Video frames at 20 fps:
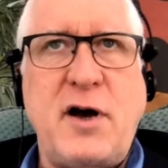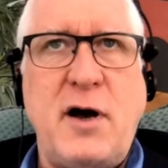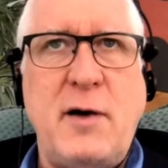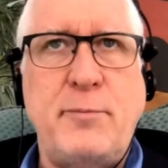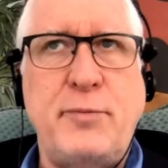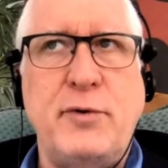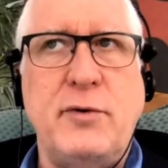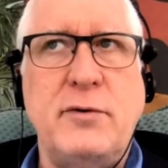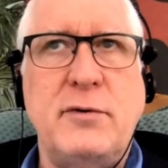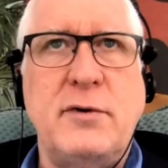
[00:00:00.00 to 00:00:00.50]

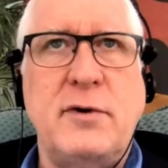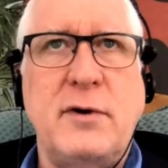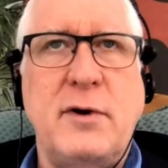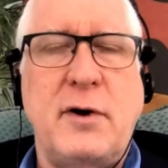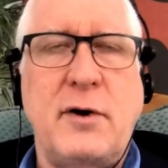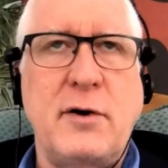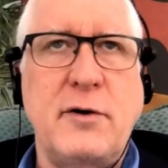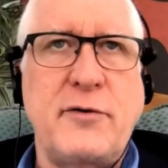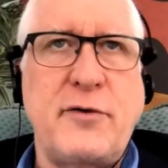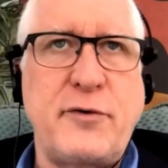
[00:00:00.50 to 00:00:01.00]
couple
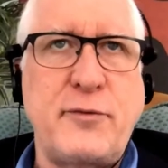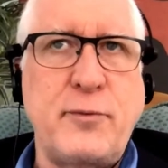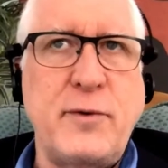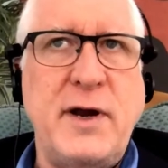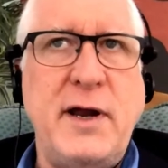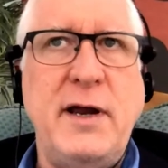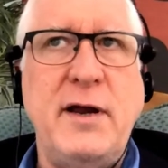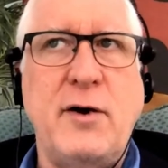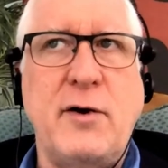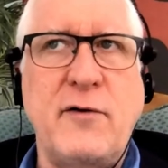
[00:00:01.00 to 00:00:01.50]
or
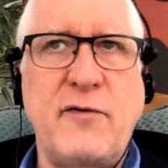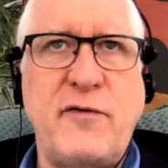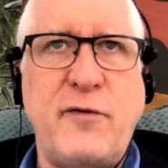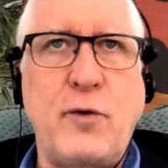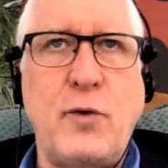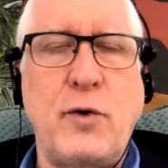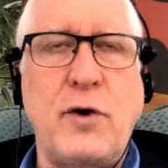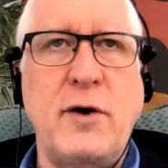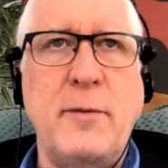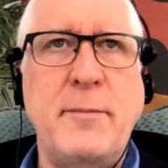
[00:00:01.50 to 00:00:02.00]
three or
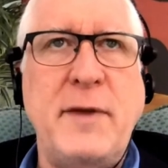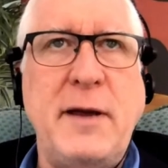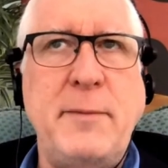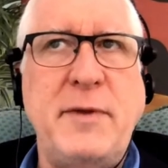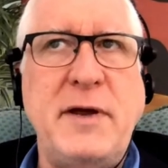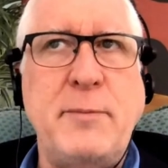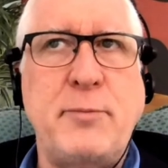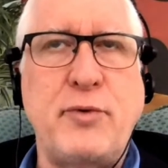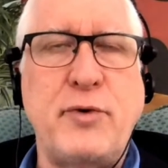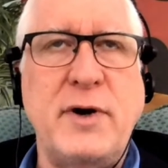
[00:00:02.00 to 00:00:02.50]
four may
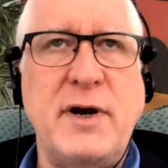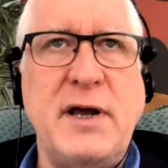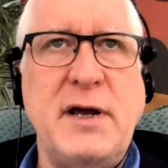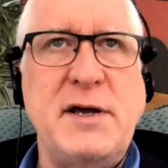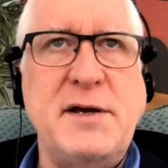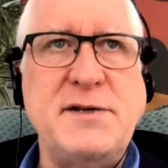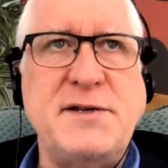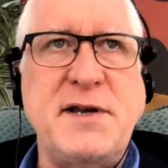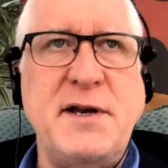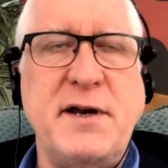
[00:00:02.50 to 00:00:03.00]
be pretty
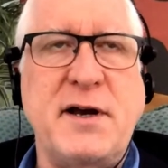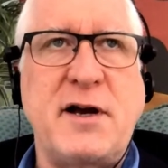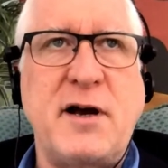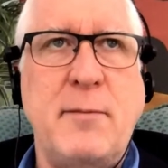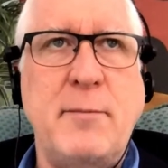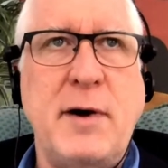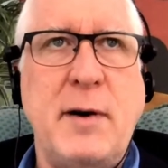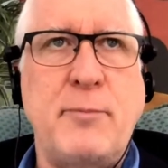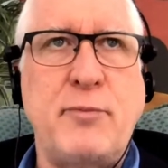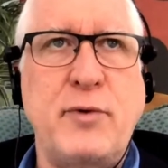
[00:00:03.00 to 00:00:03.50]
easy to come
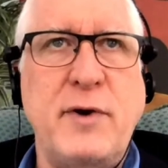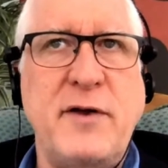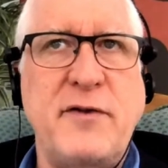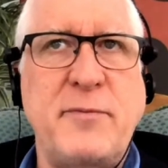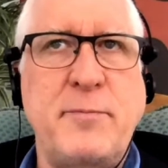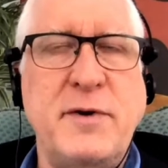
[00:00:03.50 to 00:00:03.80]
up with,